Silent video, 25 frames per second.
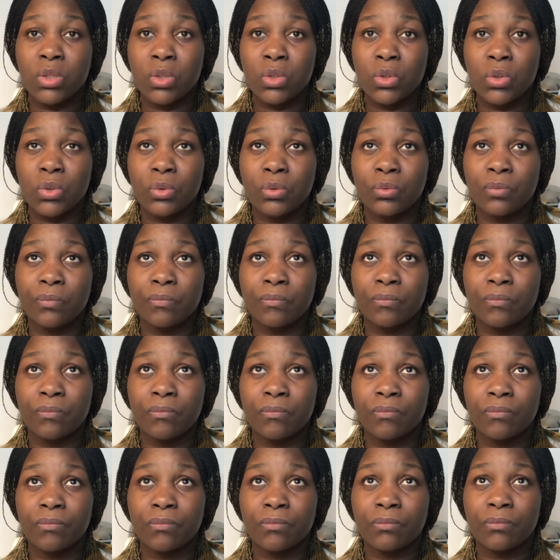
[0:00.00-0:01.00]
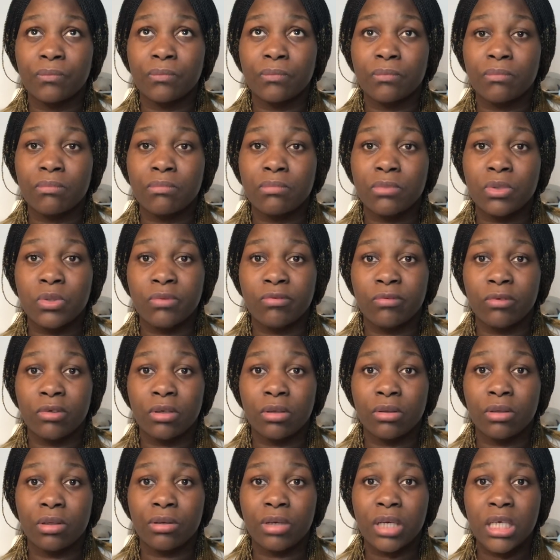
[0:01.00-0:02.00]
you to
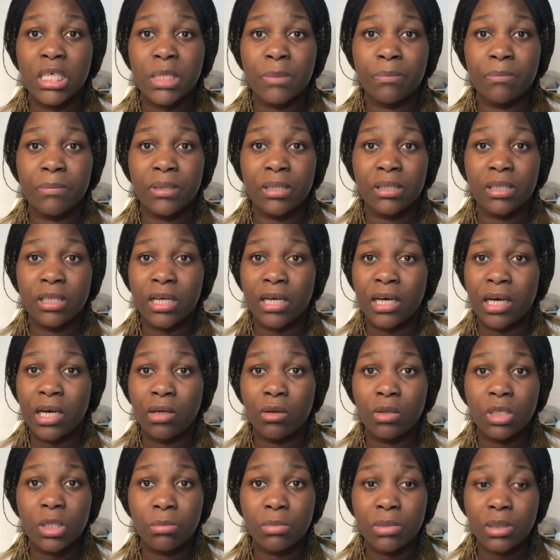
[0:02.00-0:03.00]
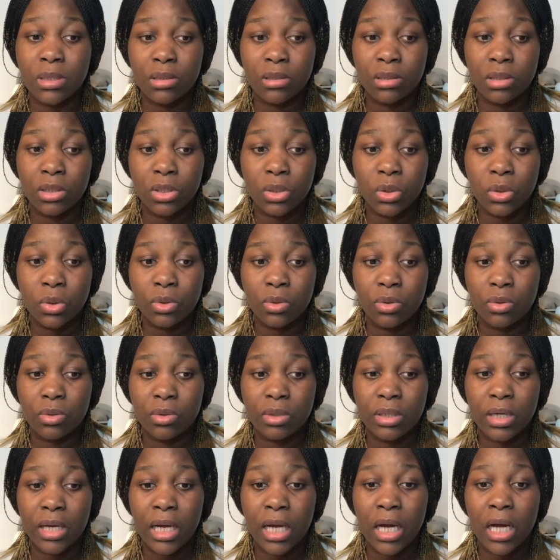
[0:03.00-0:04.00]
follow the right path. I cannot mislead you.
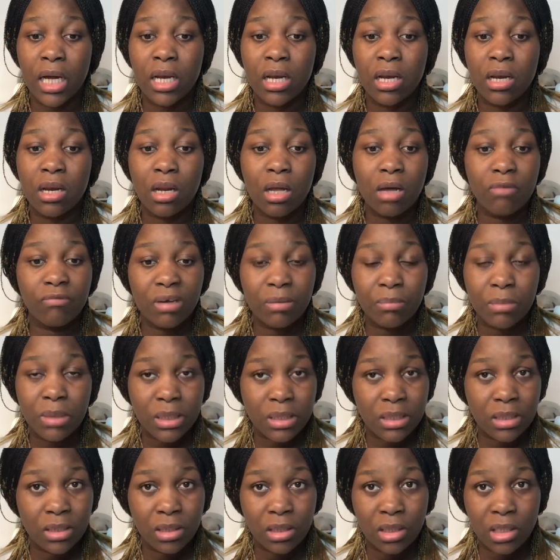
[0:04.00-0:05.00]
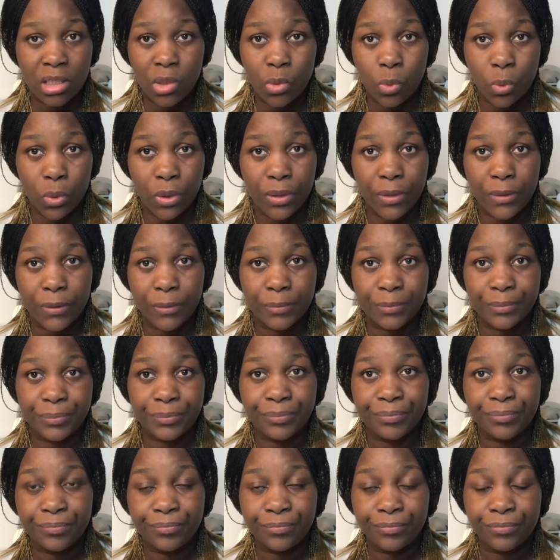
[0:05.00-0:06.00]
I can never mislead anyone.
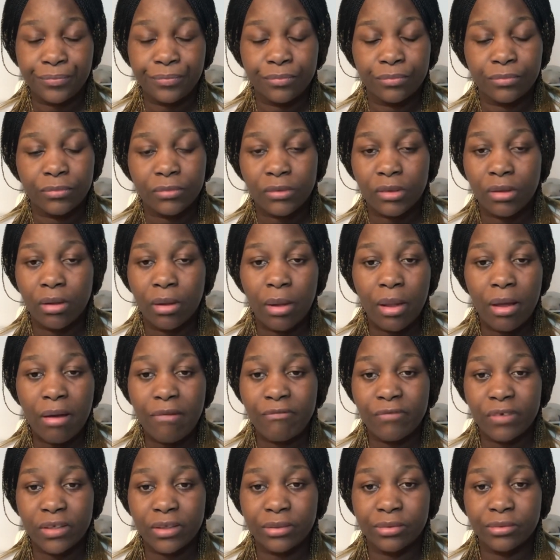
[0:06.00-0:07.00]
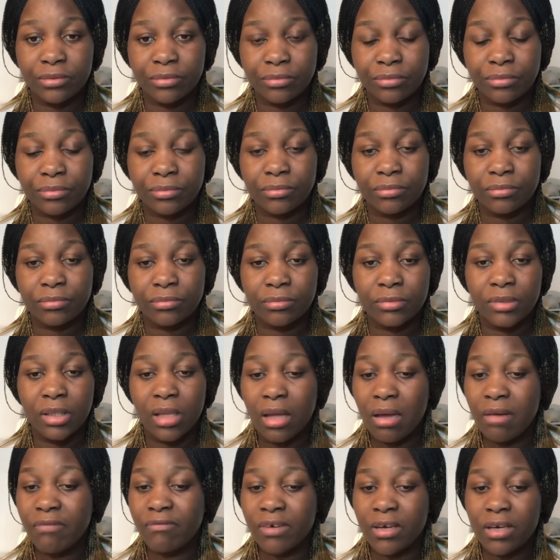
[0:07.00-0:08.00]
Never.
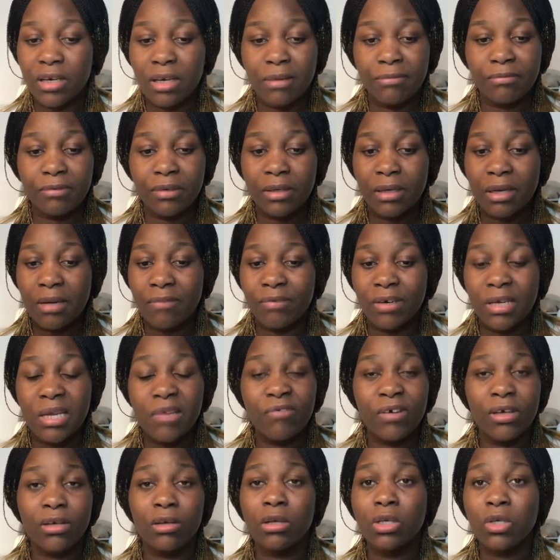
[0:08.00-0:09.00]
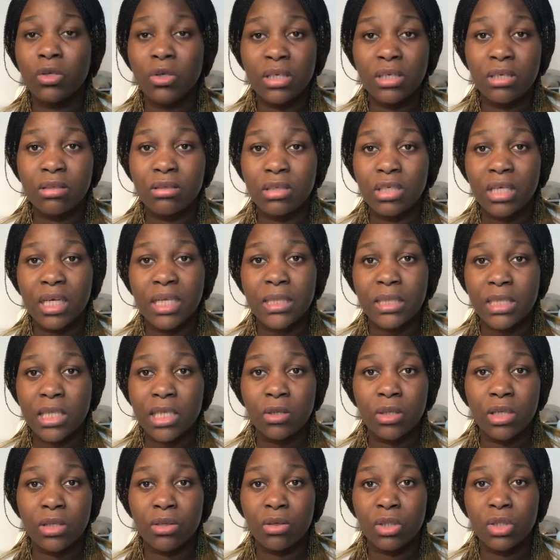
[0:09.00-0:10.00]
Never, never, never. If I don't know anything, I'll tell
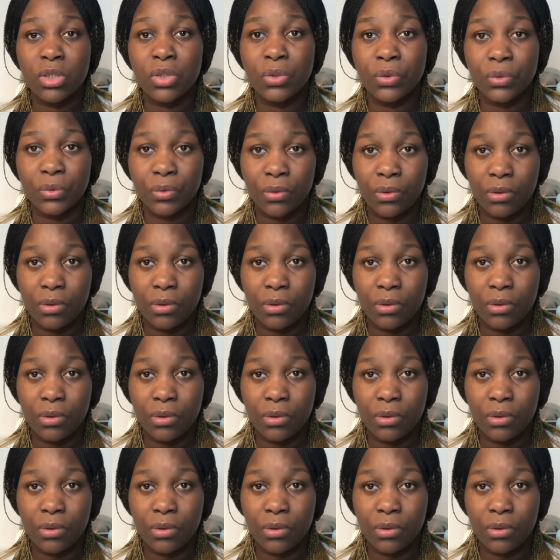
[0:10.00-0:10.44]
you I don't know.